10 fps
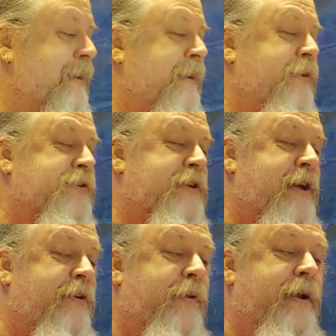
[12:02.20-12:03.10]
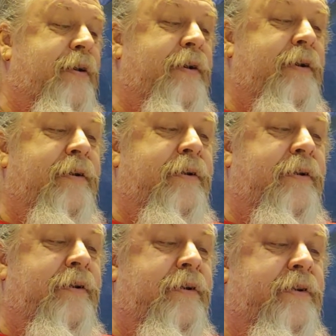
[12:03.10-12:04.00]
here's another one.
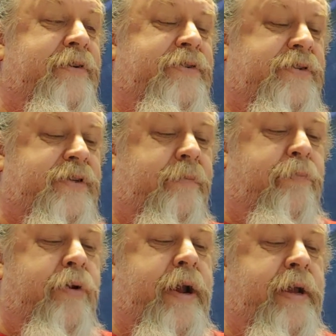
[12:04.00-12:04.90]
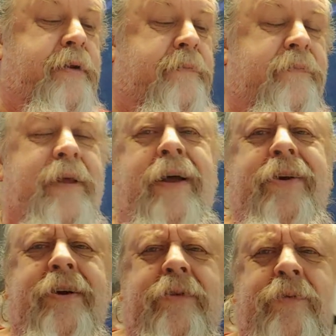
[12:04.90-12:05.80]
This is a Bregan. I don't know.